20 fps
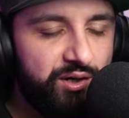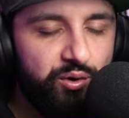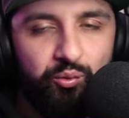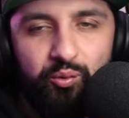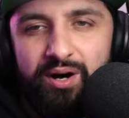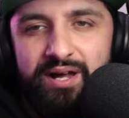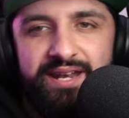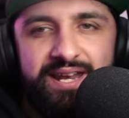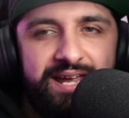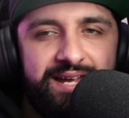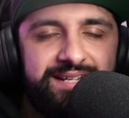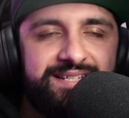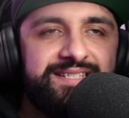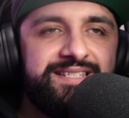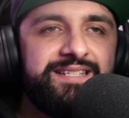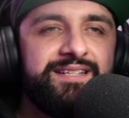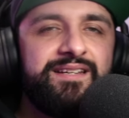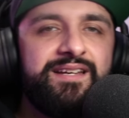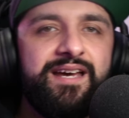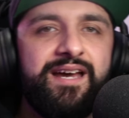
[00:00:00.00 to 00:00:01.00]
What
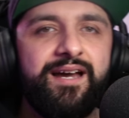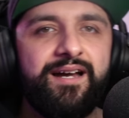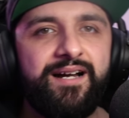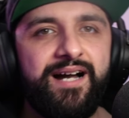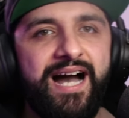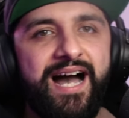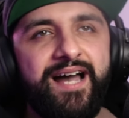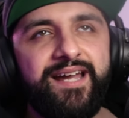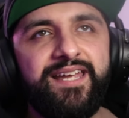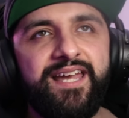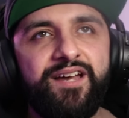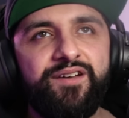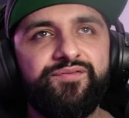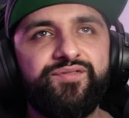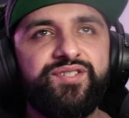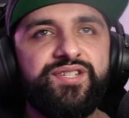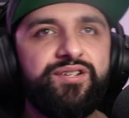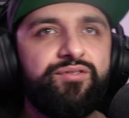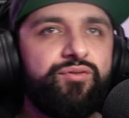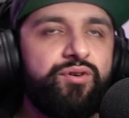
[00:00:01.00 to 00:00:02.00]
next? I have
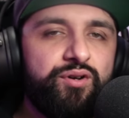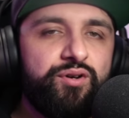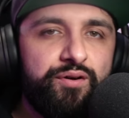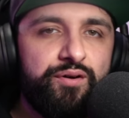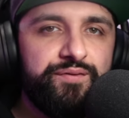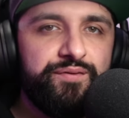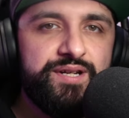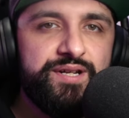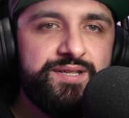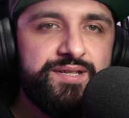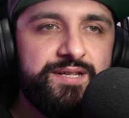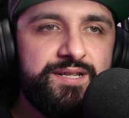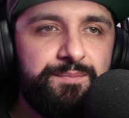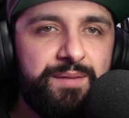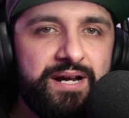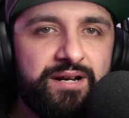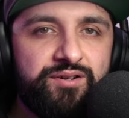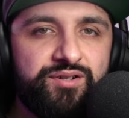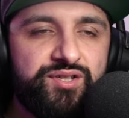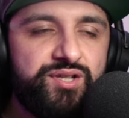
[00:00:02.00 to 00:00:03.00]
zero confidence in
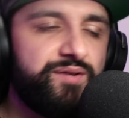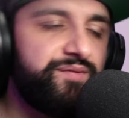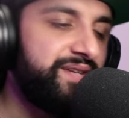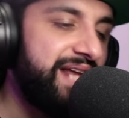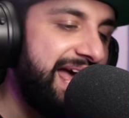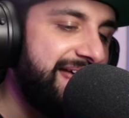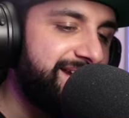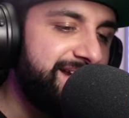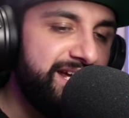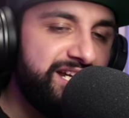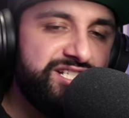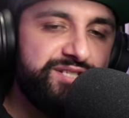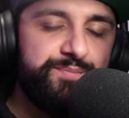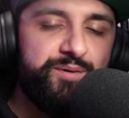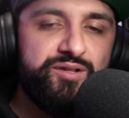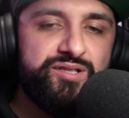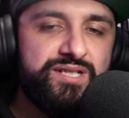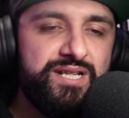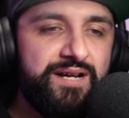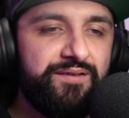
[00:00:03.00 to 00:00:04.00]
Microsoft and
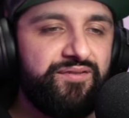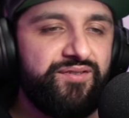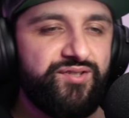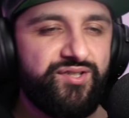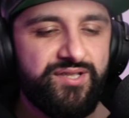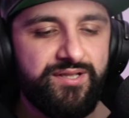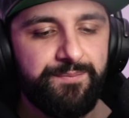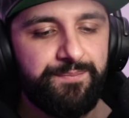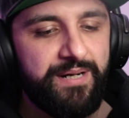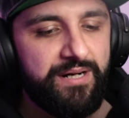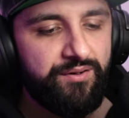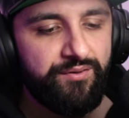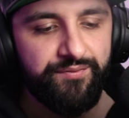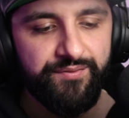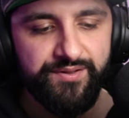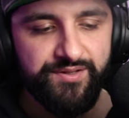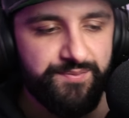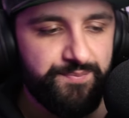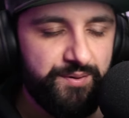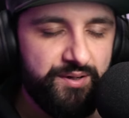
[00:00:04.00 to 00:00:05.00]
Xbox leveraging the power of
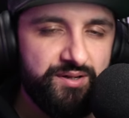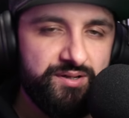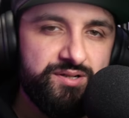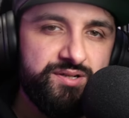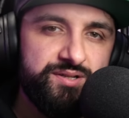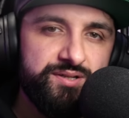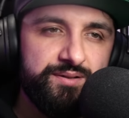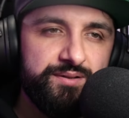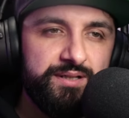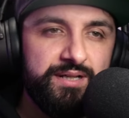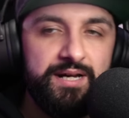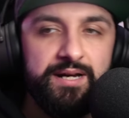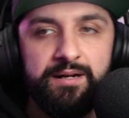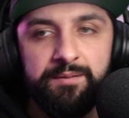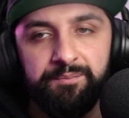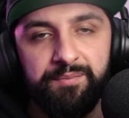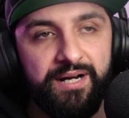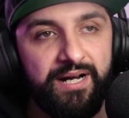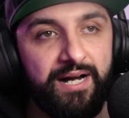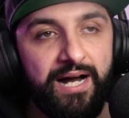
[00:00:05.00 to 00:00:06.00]
this box.
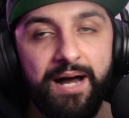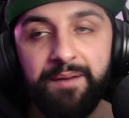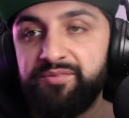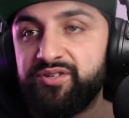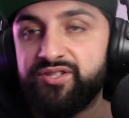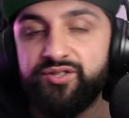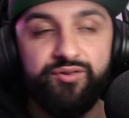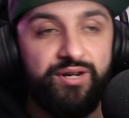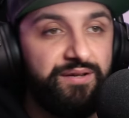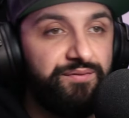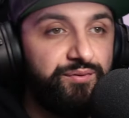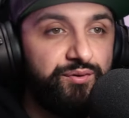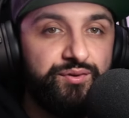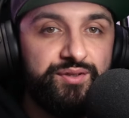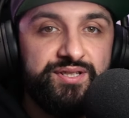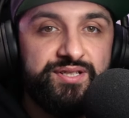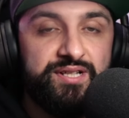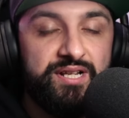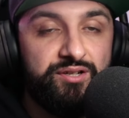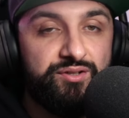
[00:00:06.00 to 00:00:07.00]
But I'm just grateful
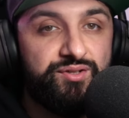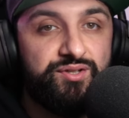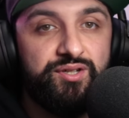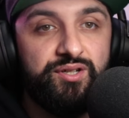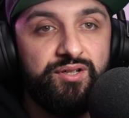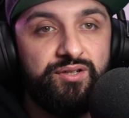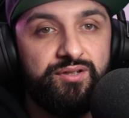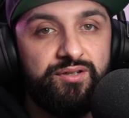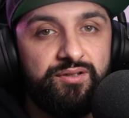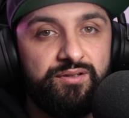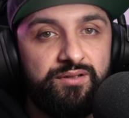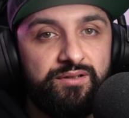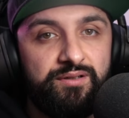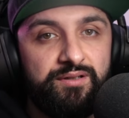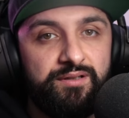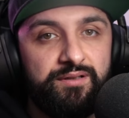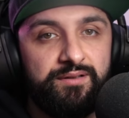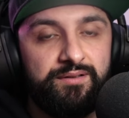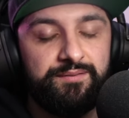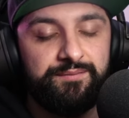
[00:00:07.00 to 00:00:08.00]
this looks good.
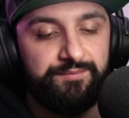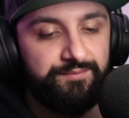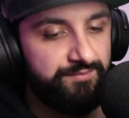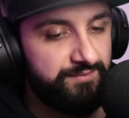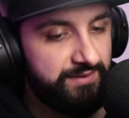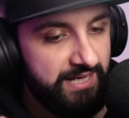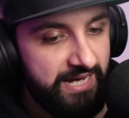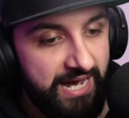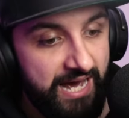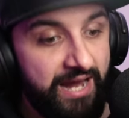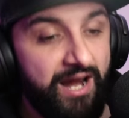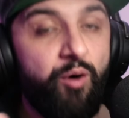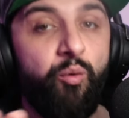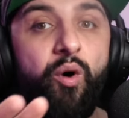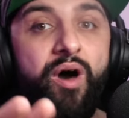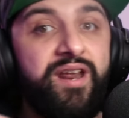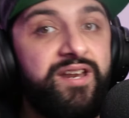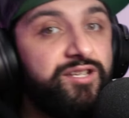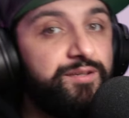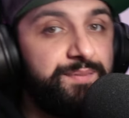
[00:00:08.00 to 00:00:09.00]
And I
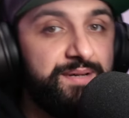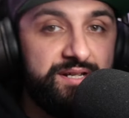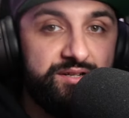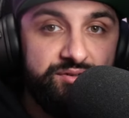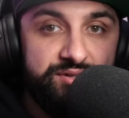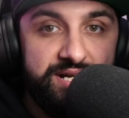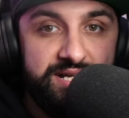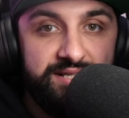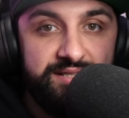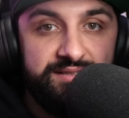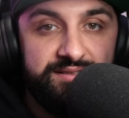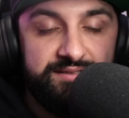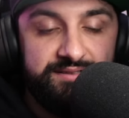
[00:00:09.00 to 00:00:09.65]
want it to be great.